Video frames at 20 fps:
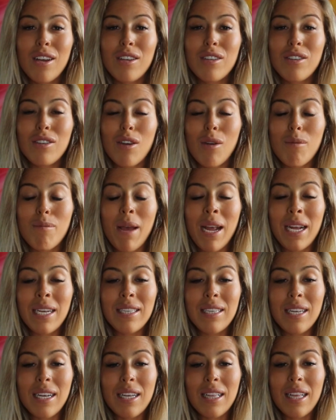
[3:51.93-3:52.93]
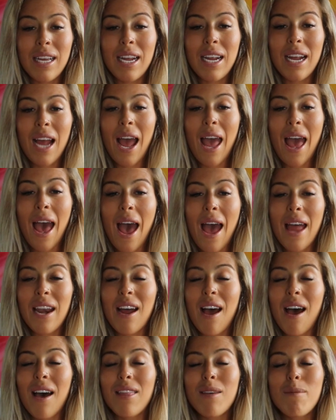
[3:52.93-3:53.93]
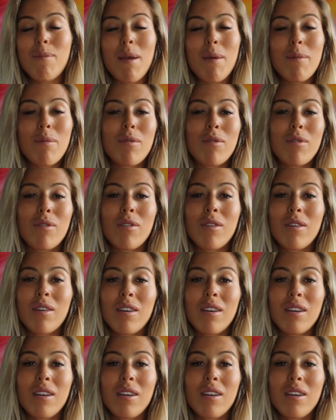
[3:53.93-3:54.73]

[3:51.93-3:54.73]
So basically I had other people